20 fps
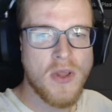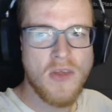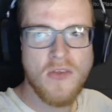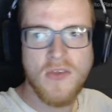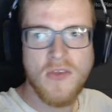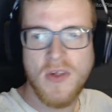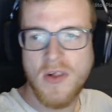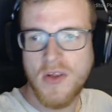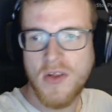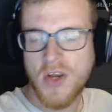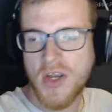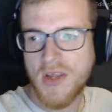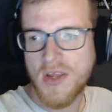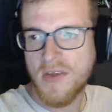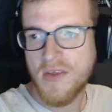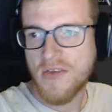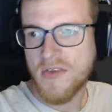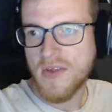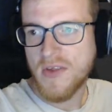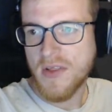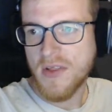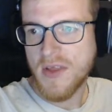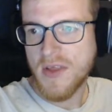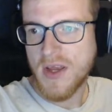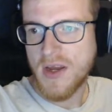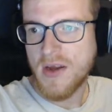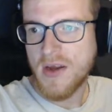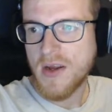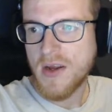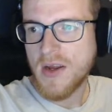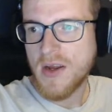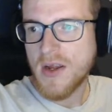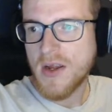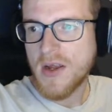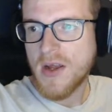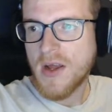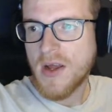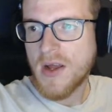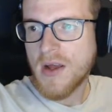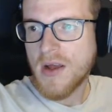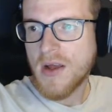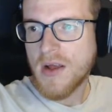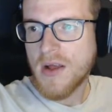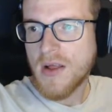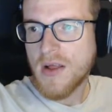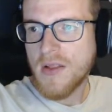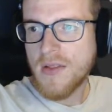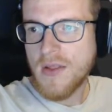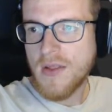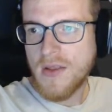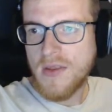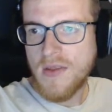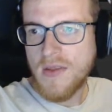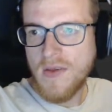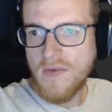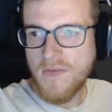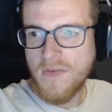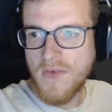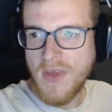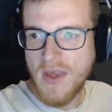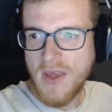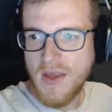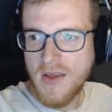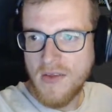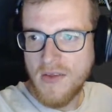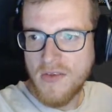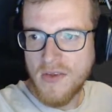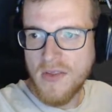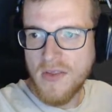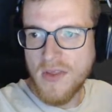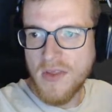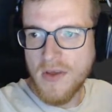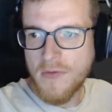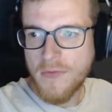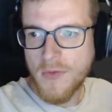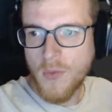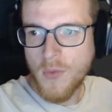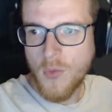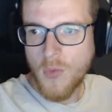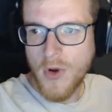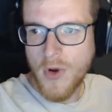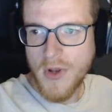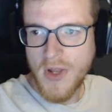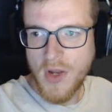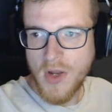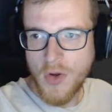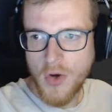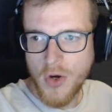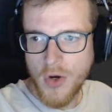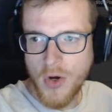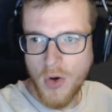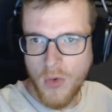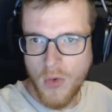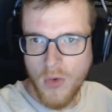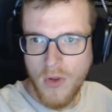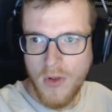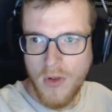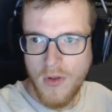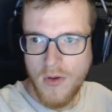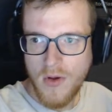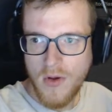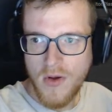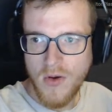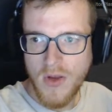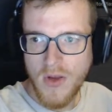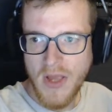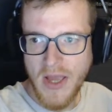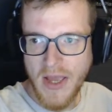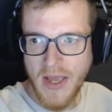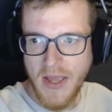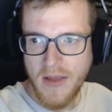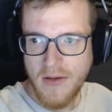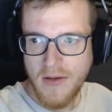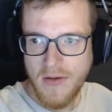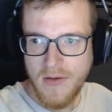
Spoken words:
still. She is still there. The TV is a different one than her goal. Okay.